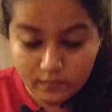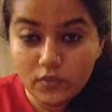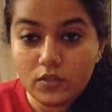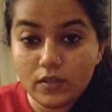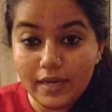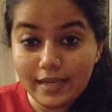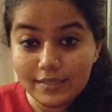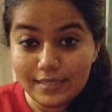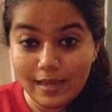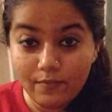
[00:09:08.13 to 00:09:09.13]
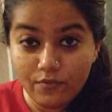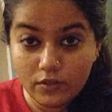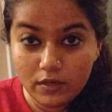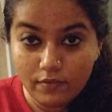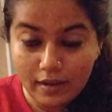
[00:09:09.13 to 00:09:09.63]
So the next step for
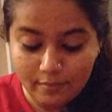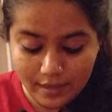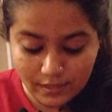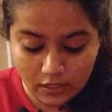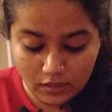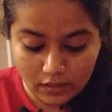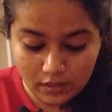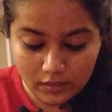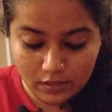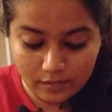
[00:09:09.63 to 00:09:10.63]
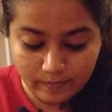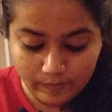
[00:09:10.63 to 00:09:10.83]
the Divine Masculine is,